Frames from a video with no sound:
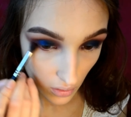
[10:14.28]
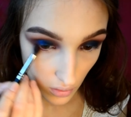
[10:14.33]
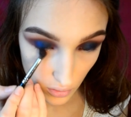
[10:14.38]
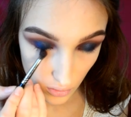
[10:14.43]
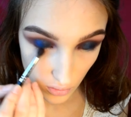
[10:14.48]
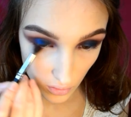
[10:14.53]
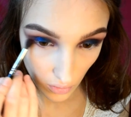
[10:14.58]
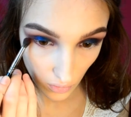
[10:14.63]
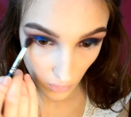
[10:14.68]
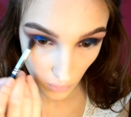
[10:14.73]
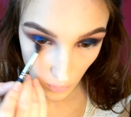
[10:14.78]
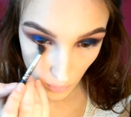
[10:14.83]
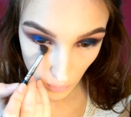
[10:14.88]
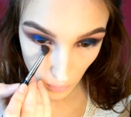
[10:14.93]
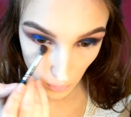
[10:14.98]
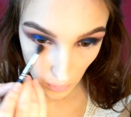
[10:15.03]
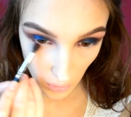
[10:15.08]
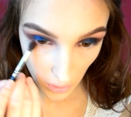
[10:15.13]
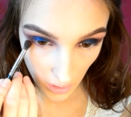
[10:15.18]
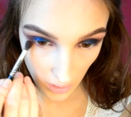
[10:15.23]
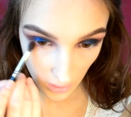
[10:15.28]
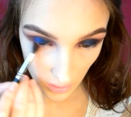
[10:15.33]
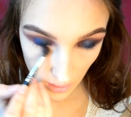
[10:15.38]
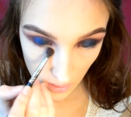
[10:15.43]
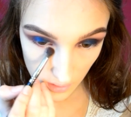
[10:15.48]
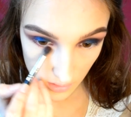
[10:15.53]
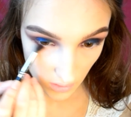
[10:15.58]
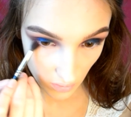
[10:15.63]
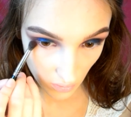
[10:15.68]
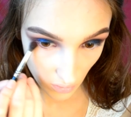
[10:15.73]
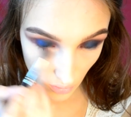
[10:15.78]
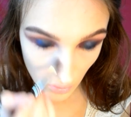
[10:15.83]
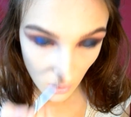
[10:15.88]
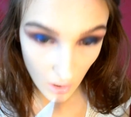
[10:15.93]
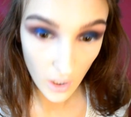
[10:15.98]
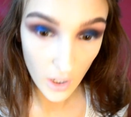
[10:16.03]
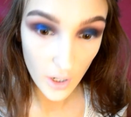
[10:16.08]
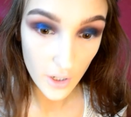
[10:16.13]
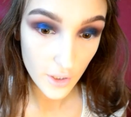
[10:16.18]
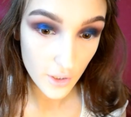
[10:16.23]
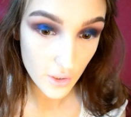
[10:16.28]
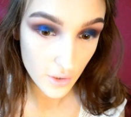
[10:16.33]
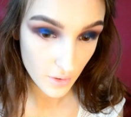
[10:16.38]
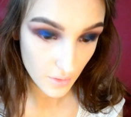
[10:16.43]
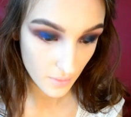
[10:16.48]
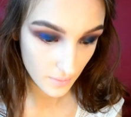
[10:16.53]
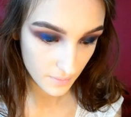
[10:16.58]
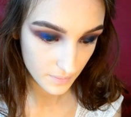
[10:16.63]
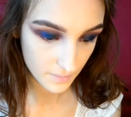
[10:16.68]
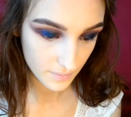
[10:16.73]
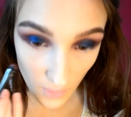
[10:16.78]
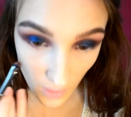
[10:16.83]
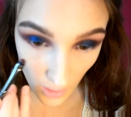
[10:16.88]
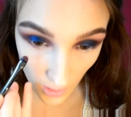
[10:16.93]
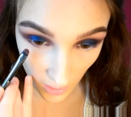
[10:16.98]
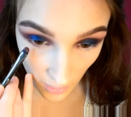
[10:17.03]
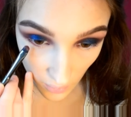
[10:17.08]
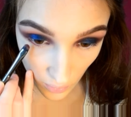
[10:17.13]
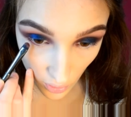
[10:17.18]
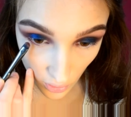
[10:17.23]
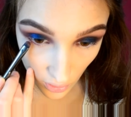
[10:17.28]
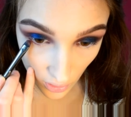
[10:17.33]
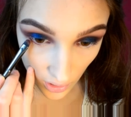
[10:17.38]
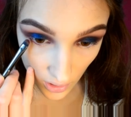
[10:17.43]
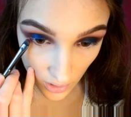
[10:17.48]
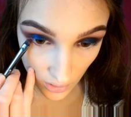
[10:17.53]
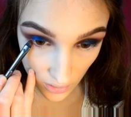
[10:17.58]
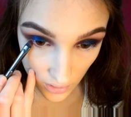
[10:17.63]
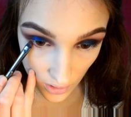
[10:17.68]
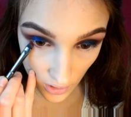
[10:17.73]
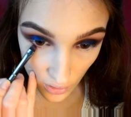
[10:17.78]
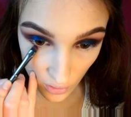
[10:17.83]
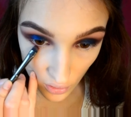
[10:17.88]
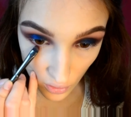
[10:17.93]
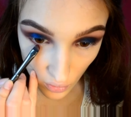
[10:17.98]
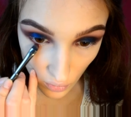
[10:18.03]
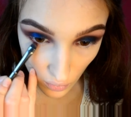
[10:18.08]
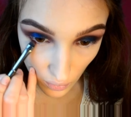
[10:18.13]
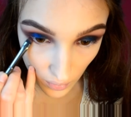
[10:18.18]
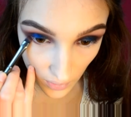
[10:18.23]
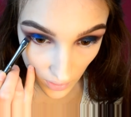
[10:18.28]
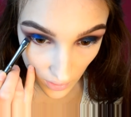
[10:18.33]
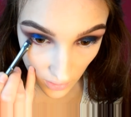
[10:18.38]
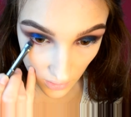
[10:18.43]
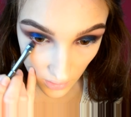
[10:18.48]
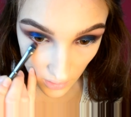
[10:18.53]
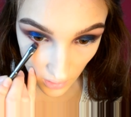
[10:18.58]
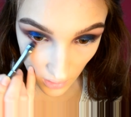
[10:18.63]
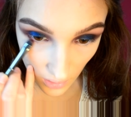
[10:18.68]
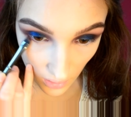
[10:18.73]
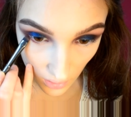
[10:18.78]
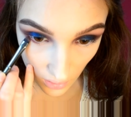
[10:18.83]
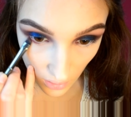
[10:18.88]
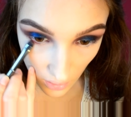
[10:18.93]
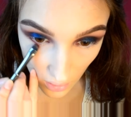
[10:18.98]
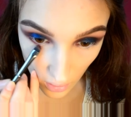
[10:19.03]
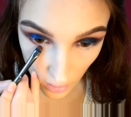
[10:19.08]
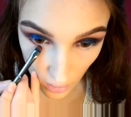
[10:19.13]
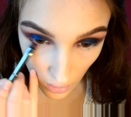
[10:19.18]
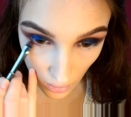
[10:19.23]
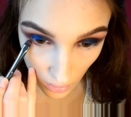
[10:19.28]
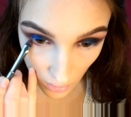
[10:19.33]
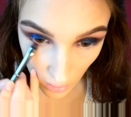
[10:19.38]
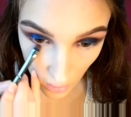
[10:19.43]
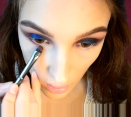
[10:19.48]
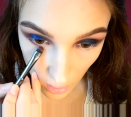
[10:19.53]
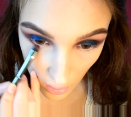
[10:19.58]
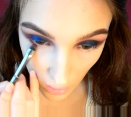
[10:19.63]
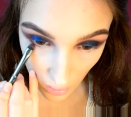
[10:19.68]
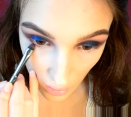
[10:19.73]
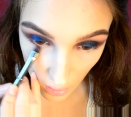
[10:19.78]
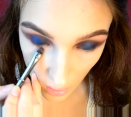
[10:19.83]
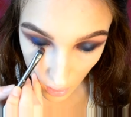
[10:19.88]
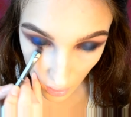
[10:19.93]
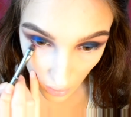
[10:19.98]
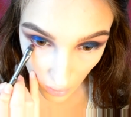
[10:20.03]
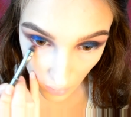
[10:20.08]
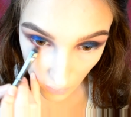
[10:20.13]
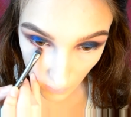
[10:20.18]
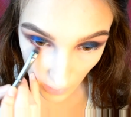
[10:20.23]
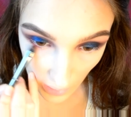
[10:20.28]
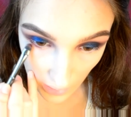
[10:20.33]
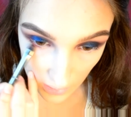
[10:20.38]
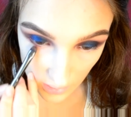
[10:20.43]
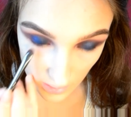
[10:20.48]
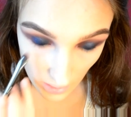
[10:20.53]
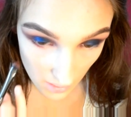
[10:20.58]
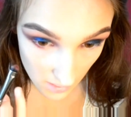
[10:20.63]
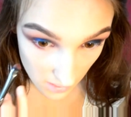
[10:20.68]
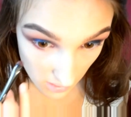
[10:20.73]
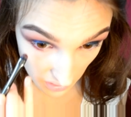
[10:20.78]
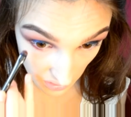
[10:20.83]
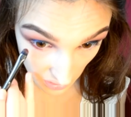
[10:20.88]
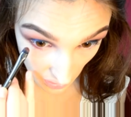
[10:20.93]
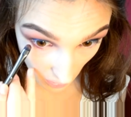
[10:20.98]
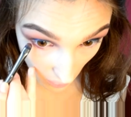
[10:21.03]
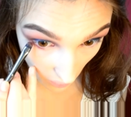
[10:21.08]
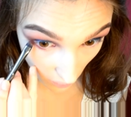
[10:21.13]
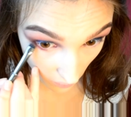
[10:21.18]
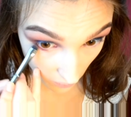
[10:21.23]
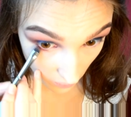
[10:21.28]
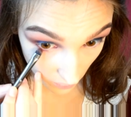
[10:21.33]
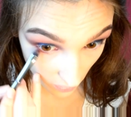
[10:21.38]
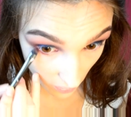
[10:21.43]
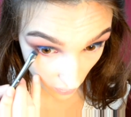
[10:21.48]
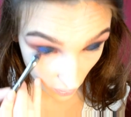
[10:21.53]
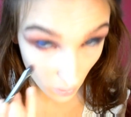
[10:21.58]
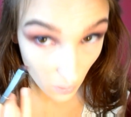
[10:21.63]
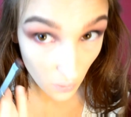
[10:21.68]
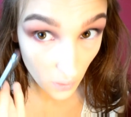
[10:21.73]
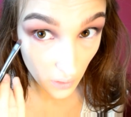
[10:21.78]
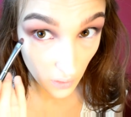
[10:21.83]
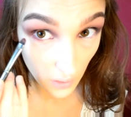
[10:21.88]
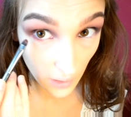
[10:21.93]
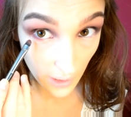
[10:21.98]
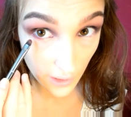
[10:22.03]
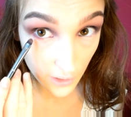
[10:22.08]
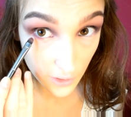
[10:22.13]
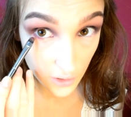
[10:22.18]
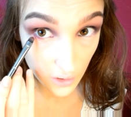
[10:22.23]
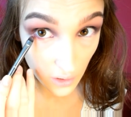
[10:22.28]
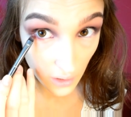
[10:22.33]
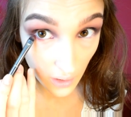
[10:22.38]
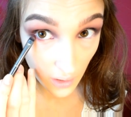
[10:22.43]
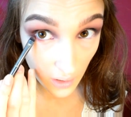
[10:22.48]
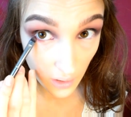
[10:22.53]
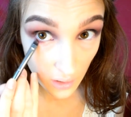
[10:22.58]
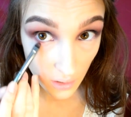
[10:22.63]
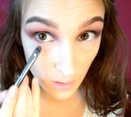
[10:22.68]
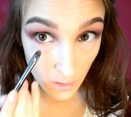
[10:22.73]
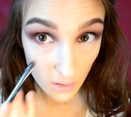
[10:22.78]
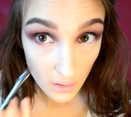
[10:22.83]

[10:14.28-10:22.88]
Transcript: so it doesn't look harsh. And I'm gonna continue building the intensity of the lower lash line.